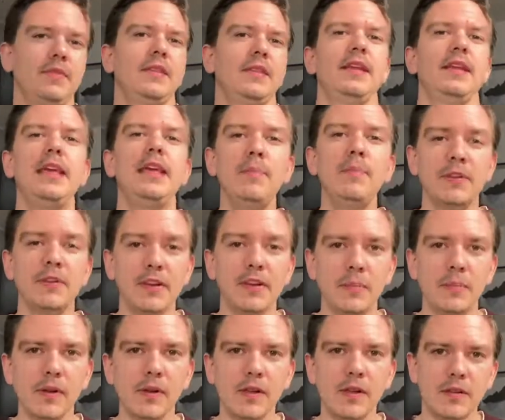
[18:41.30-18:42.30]
keep it
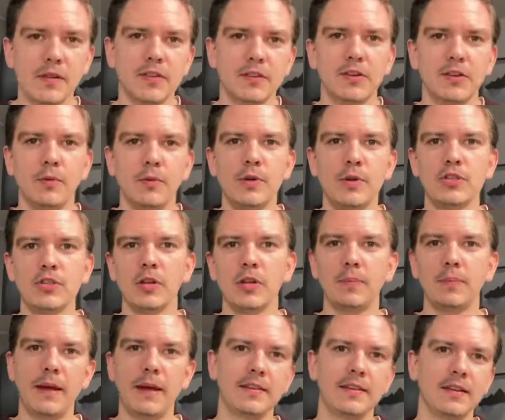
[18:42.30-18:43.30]
simple. So Visual
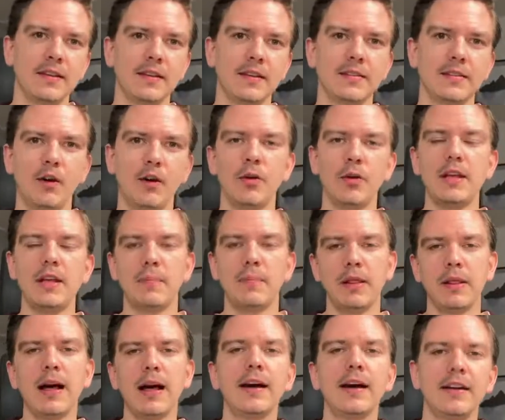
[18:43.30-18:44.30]
Basics, only
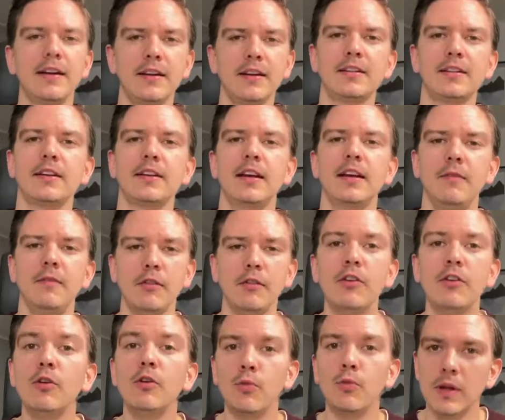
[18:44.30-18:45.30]
apply it if
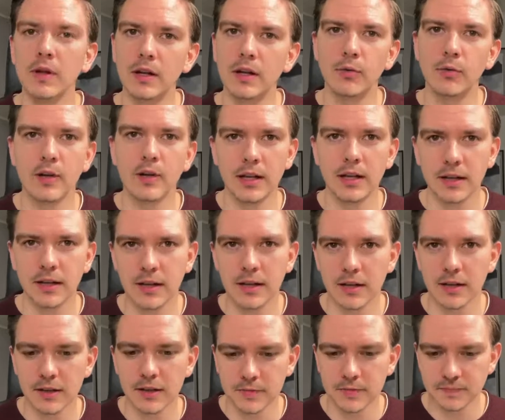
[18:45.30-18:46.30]
you really, really need it.